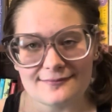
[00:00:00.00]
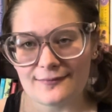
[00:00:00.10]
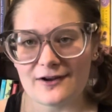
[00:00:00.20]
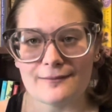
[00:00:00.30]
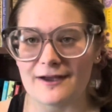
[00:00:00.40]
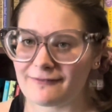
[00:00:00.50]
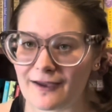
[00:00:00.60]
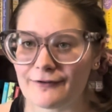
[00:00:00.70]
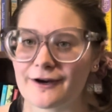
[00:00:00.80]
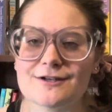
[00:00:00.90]
one of my
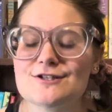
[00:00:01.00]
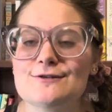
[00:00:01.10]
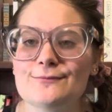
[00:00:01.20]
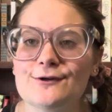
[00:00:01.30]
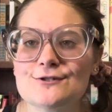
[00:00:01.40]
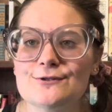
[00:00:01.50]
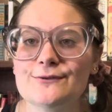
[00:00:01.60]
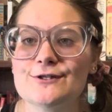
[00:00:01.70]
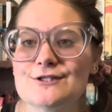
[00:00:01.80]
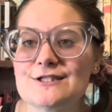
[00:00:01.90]
favorite Christian
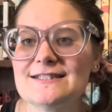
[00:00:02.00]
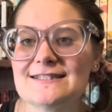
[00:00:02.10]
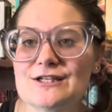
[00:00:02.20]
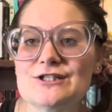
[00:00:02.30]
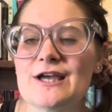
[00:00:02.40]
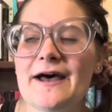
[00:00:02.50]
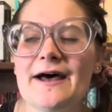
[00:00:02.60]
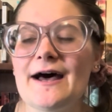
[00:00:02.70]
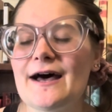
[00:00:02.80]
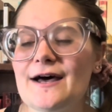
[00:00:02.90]
booktubers. She's such
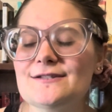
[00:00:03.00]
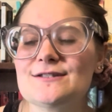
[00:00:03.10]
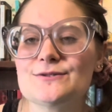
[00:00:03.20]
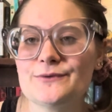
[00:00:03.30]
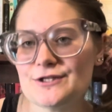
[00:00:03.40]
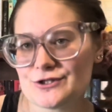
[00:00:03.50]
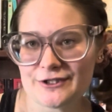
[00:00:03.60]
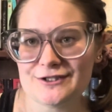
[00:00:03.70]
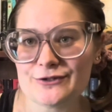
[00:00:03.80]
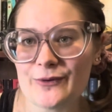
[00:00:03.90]
a sweet
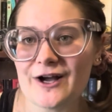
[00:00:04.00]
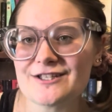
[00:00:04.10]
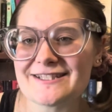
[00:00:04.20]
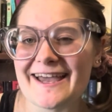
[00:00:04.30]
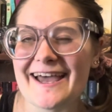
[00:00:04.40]
treat to watch.